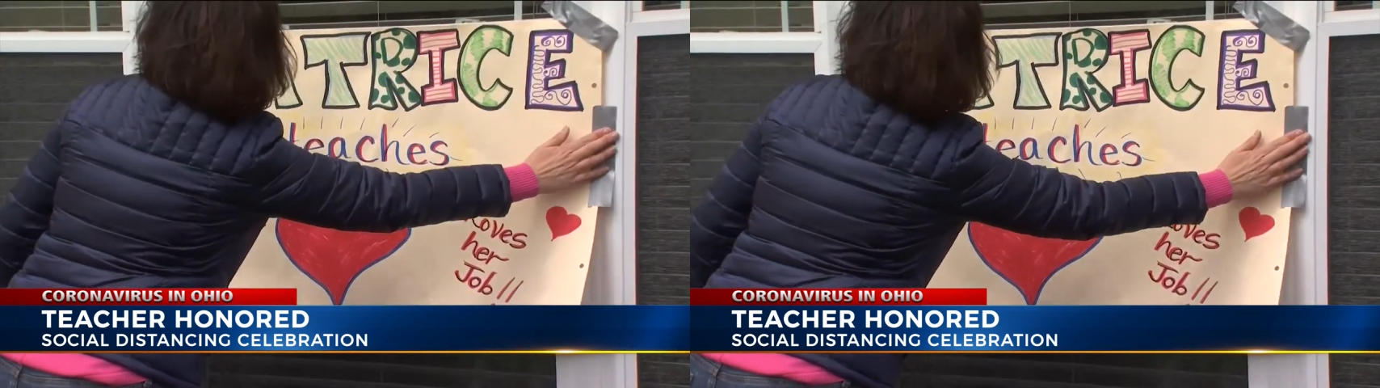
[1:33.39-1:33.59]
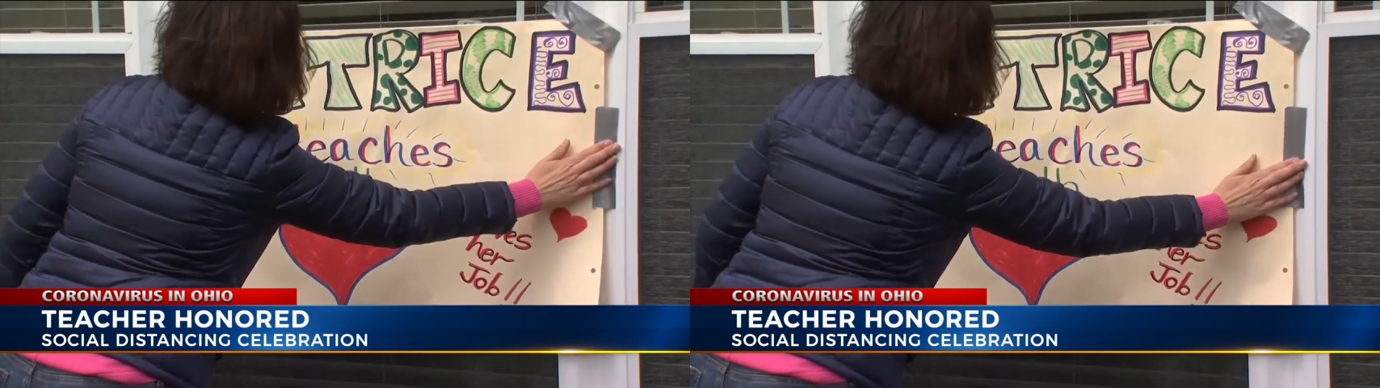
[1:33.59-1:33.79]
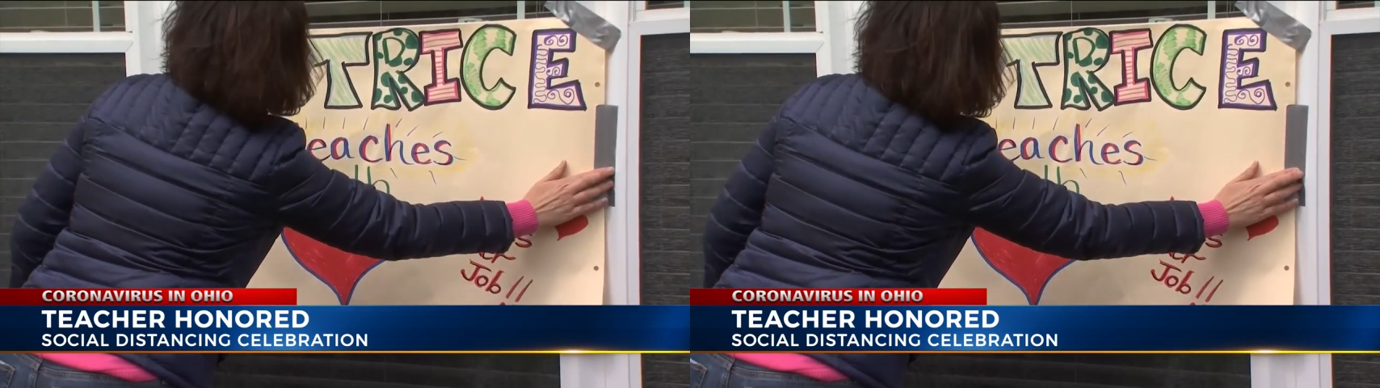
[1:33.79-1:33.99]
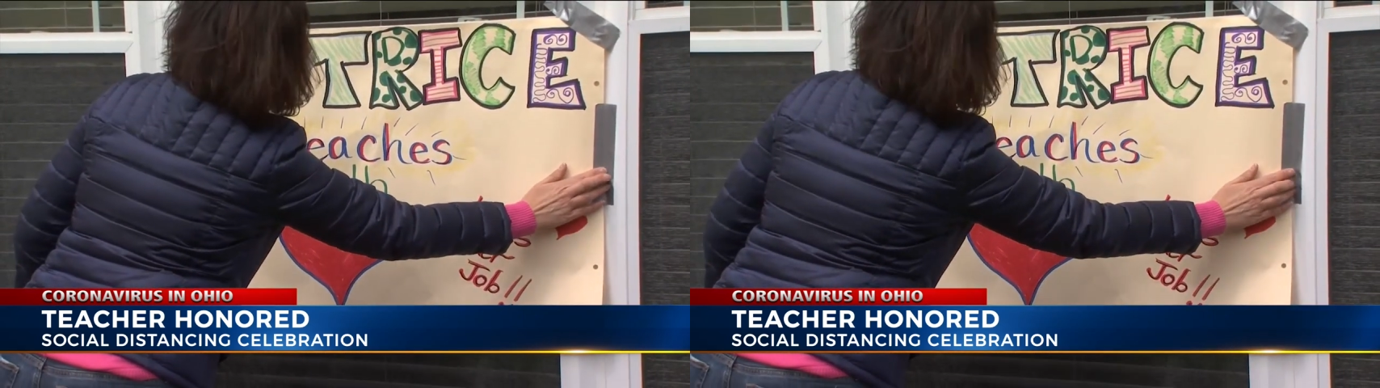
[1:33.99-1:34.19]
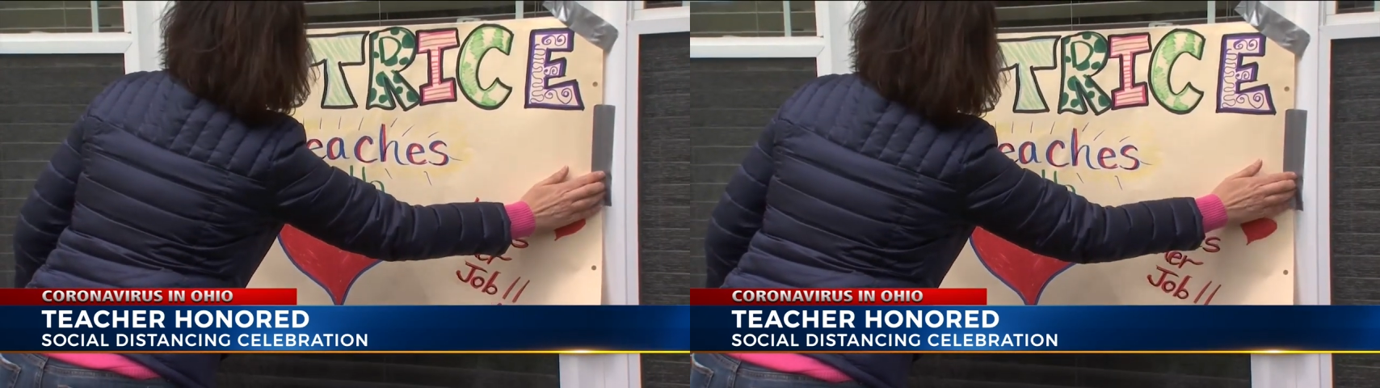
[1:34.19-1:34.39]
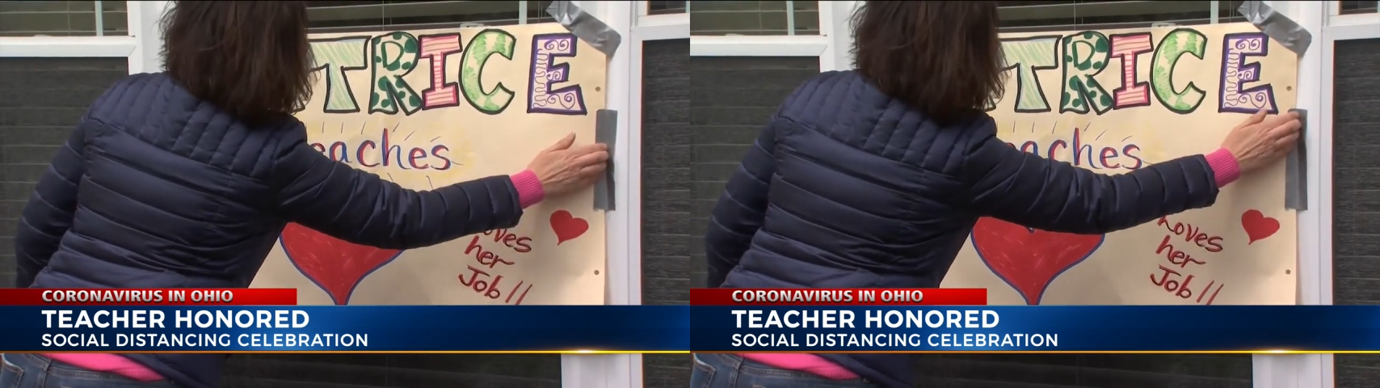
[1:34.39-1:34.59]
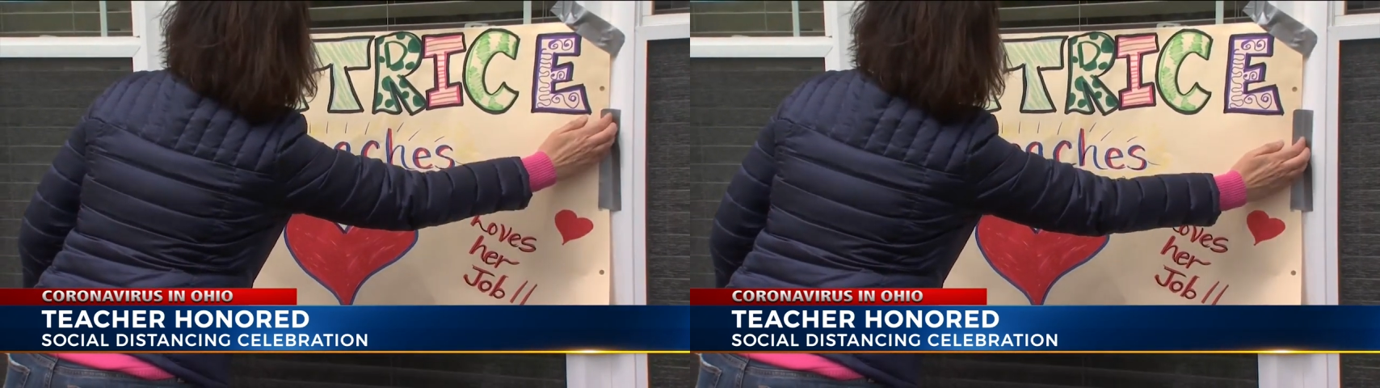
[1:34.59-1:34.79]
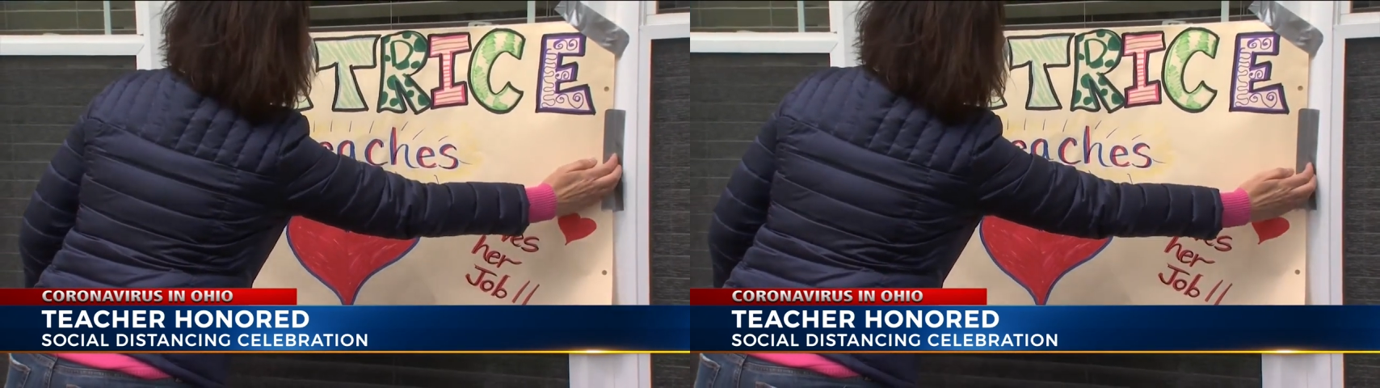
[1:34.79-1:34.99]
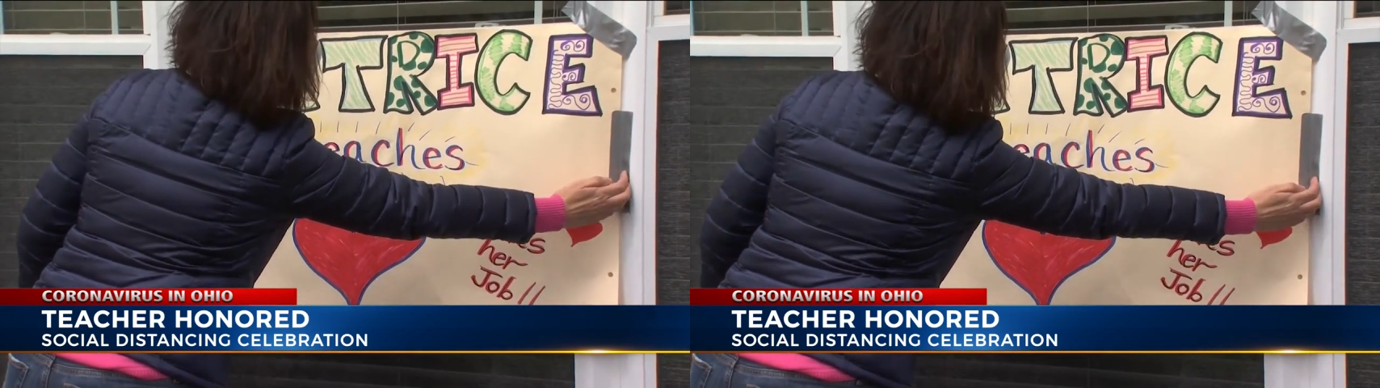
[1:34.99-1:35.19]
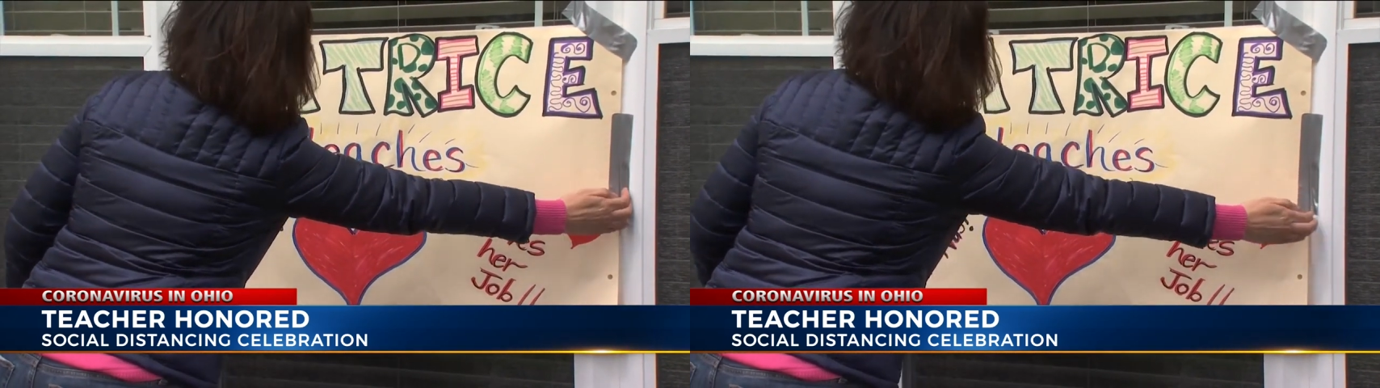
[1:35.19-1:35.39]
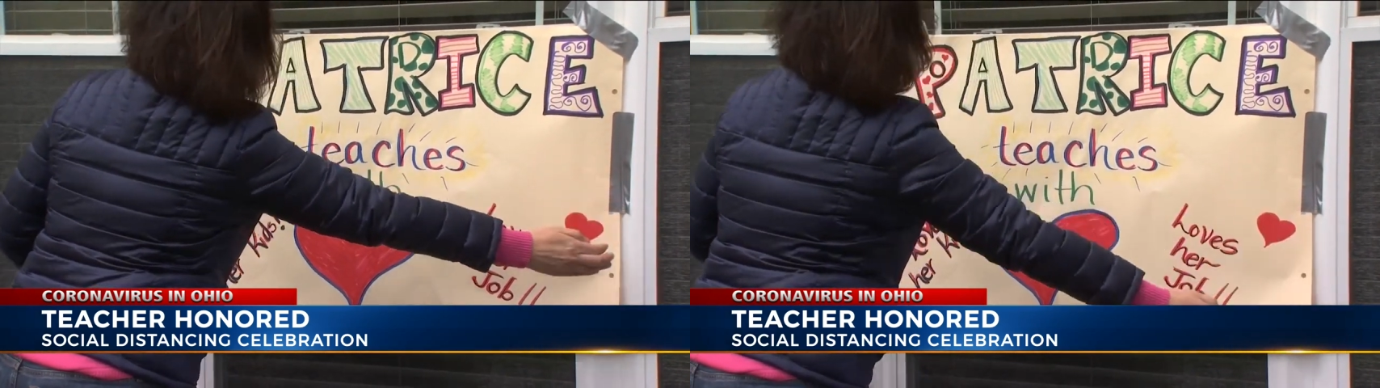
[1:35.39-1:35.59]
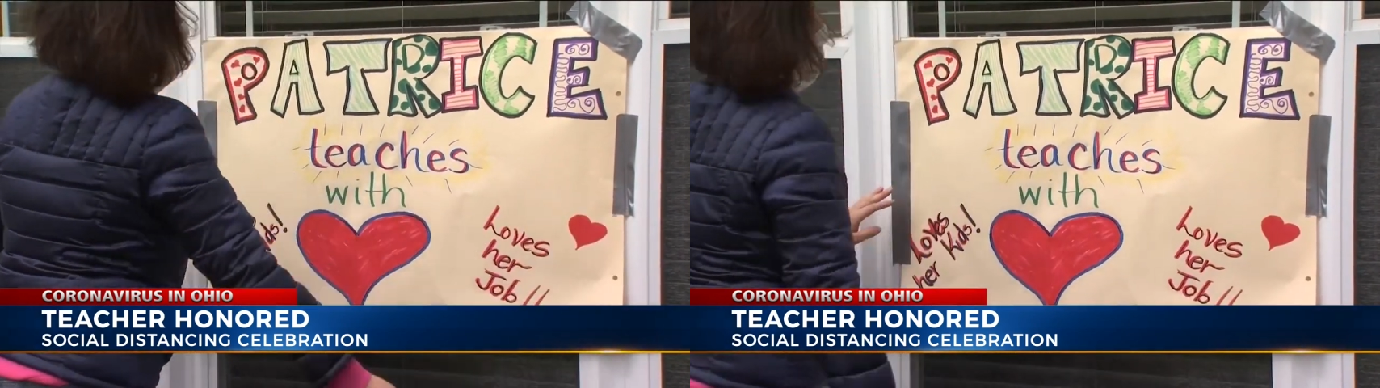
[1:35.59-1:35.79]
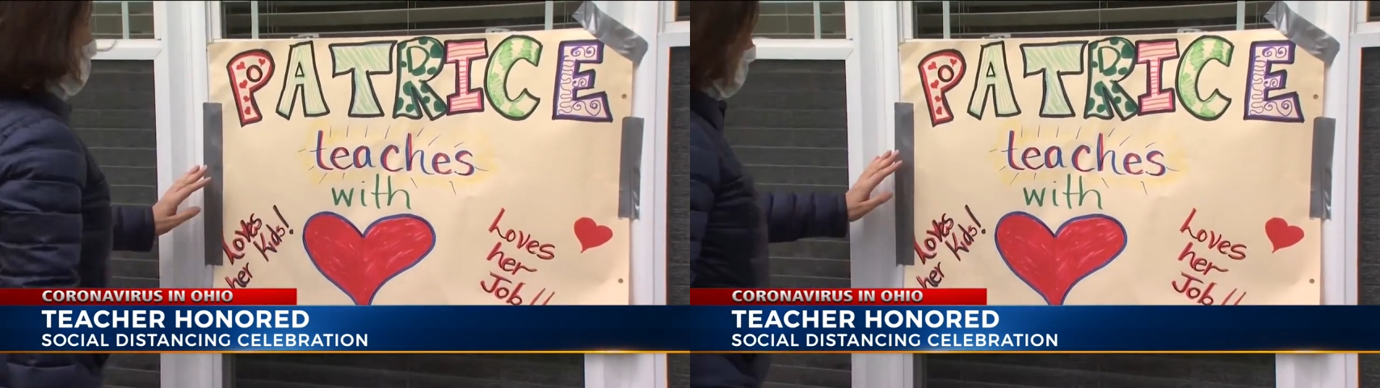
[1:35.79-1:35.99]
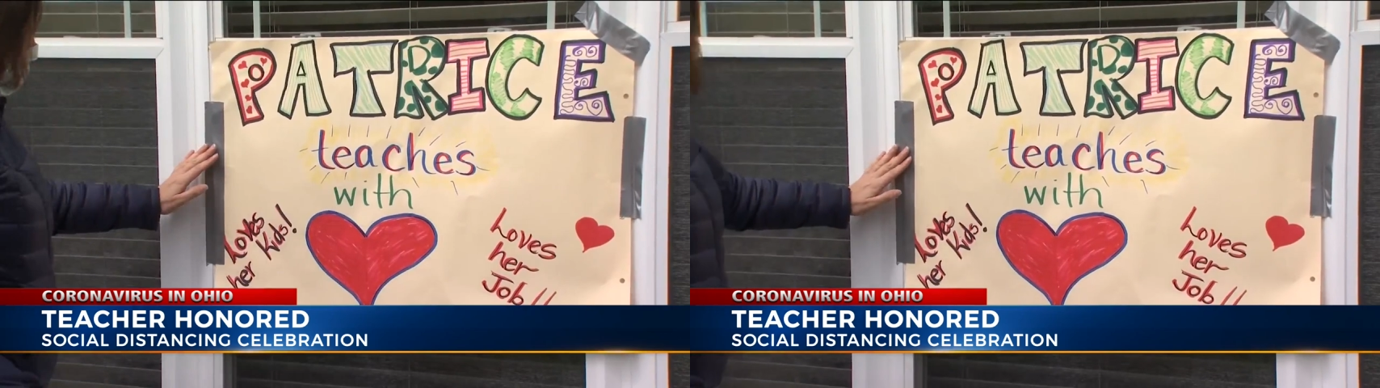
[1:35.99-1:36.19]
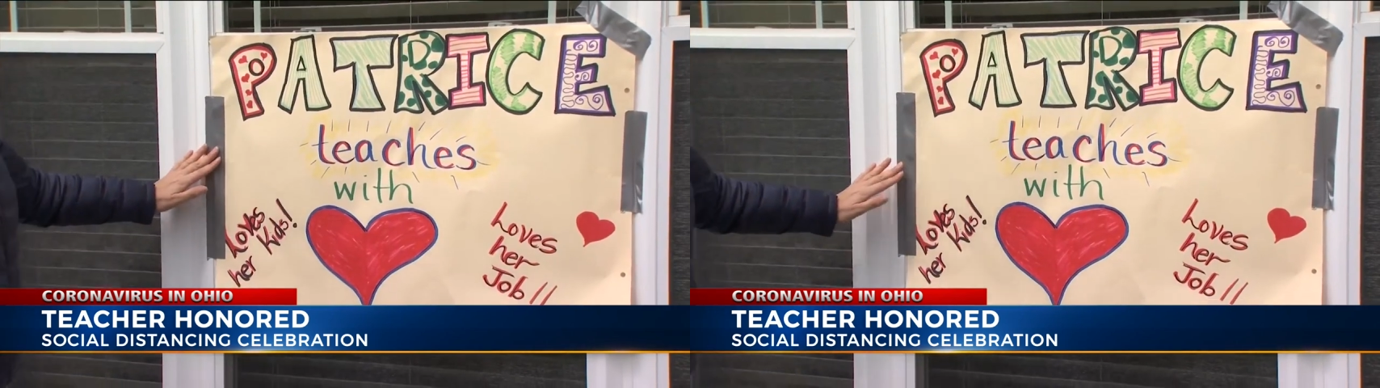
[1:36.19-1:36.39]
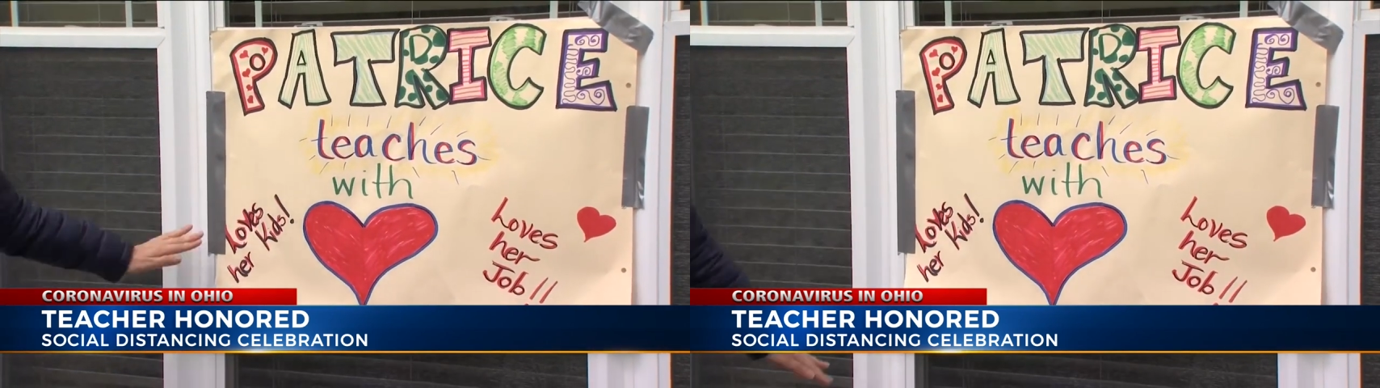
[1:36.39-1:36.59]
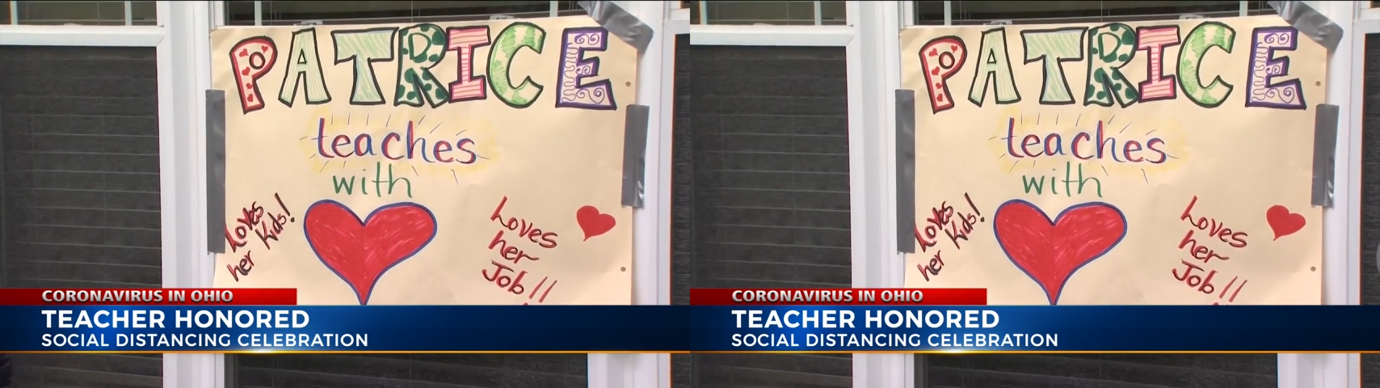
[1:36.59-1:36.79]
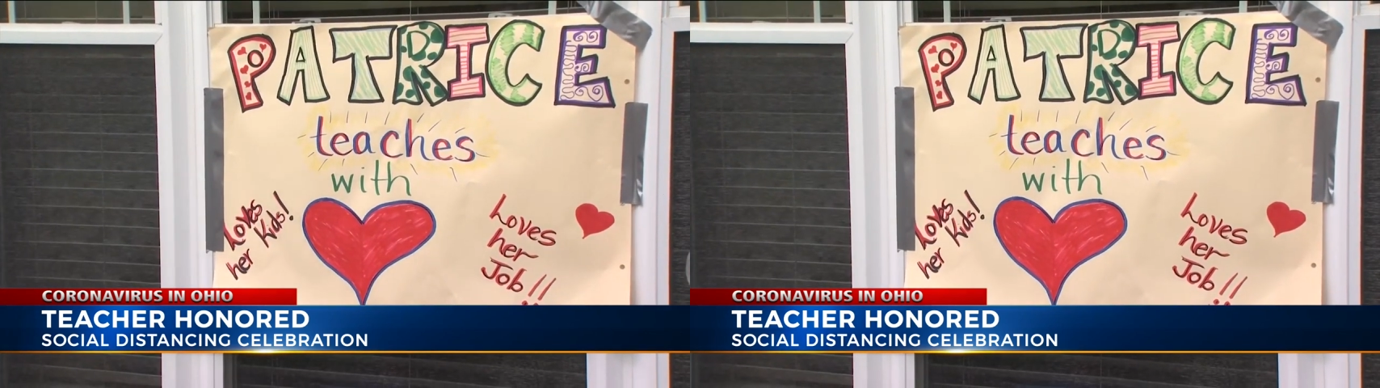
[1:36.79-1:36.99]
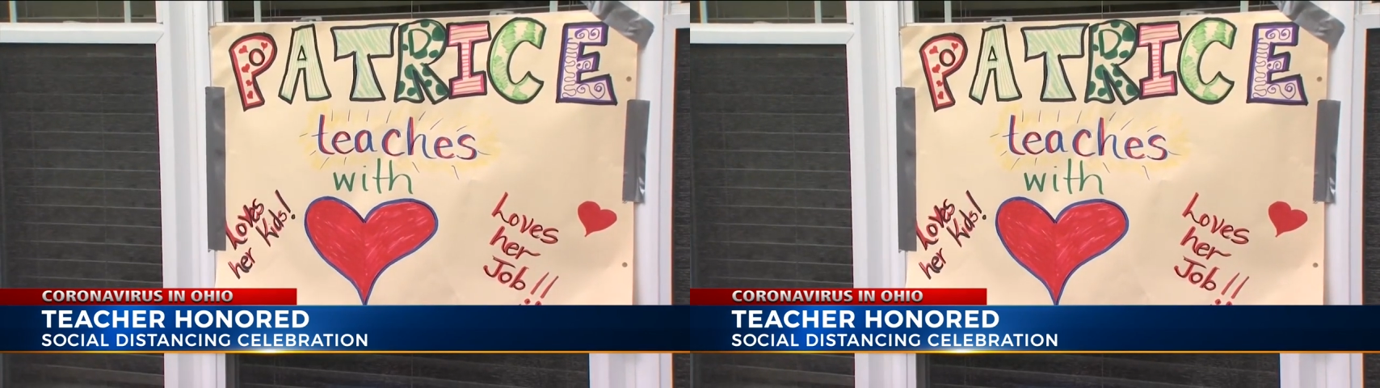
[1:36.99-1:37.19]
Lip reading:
No face is visible, so there are no lips to read.